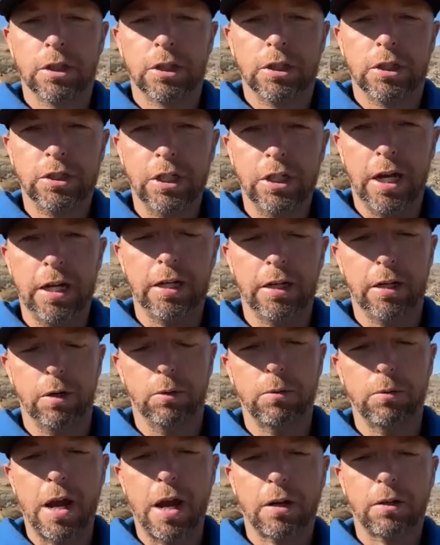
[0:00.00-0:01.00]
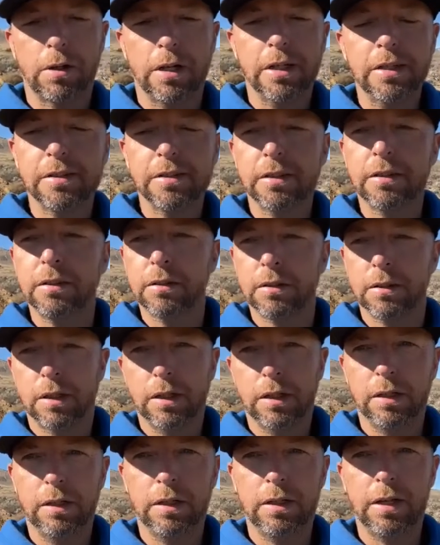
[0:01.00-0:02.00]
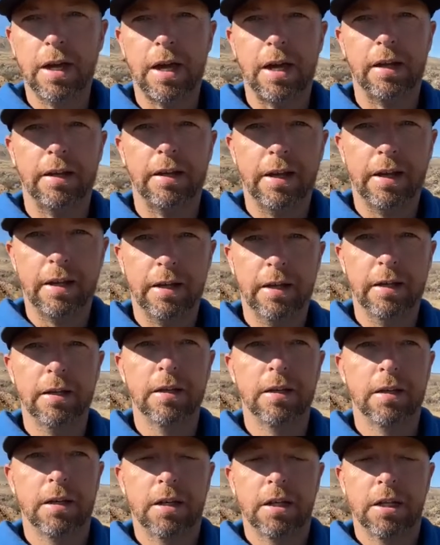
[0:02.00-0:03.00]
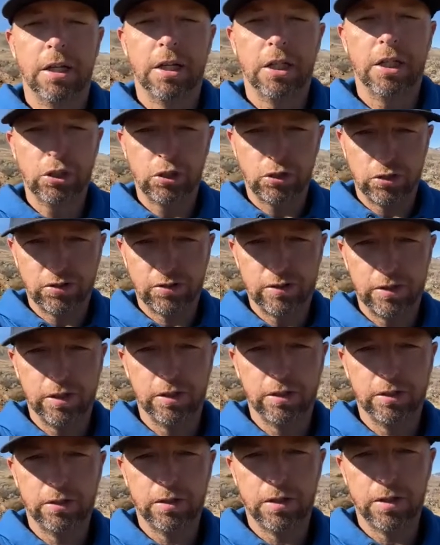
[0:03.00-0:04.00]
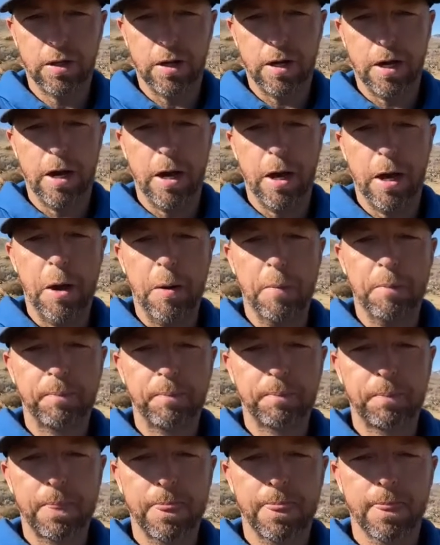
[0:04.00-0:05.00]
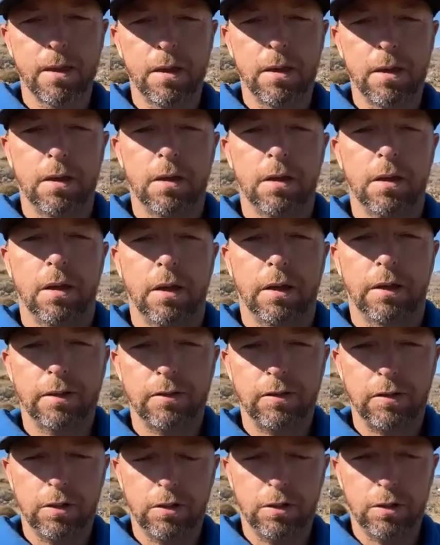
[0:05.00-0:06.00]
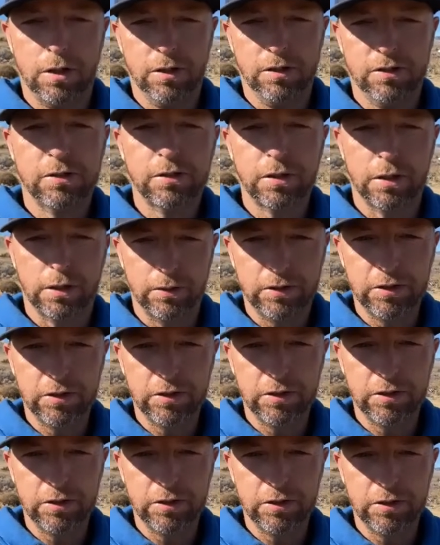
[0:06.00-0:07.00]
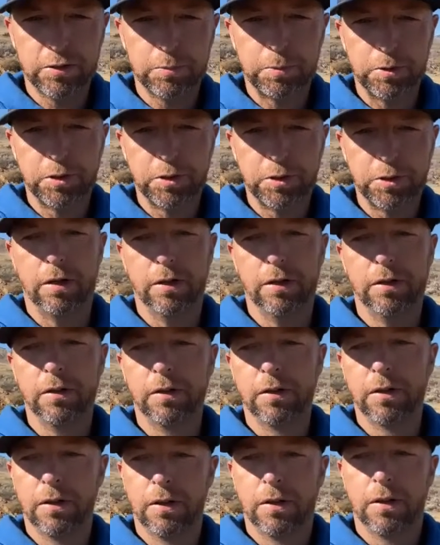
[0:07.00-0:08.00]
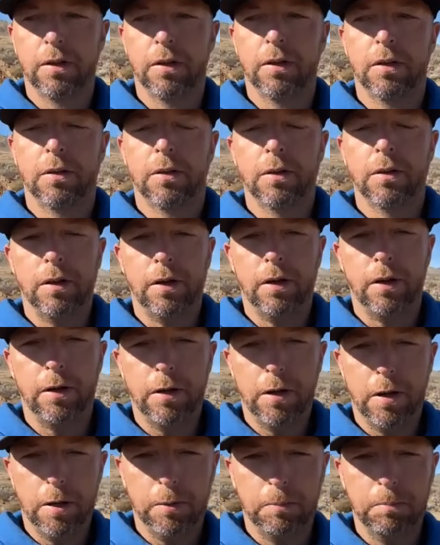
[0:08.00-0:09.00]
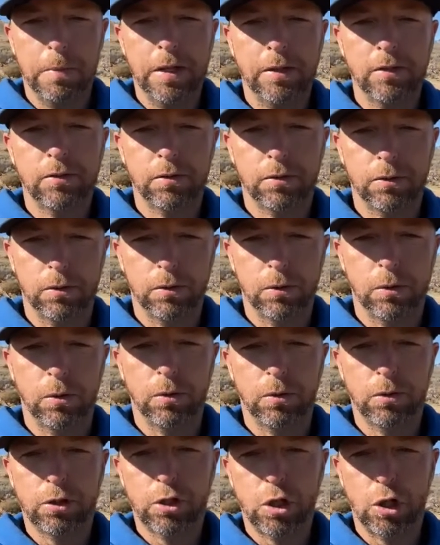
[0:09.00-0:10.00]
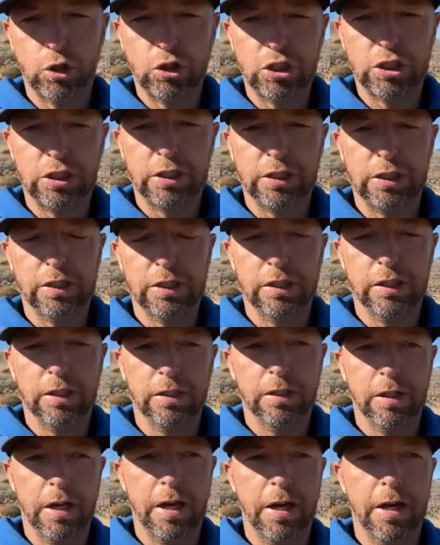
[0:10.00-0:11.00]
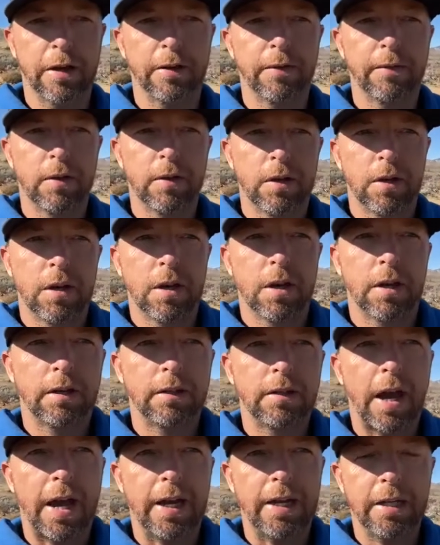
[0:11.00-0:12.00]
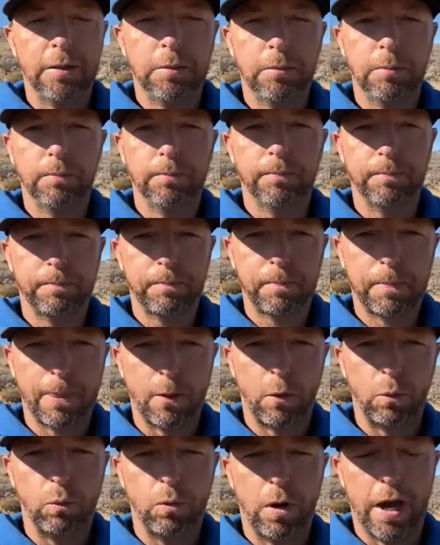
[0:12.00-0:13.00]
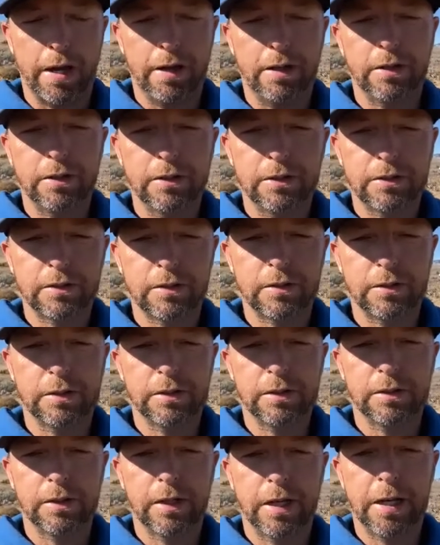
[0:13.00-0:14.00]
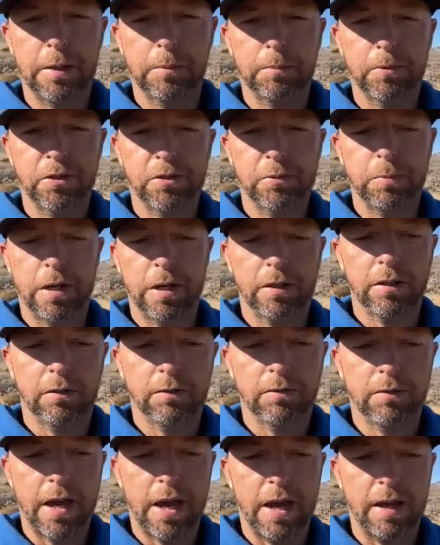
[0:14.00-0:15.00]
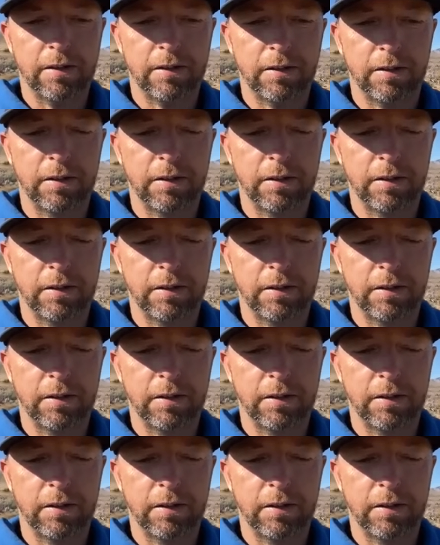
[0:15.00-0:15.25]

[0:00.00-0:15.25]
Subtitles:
Jay here at Rack Racing, and he had a interesting, I guess you could call service perspective on mental coaching and guiding riders in a perspective that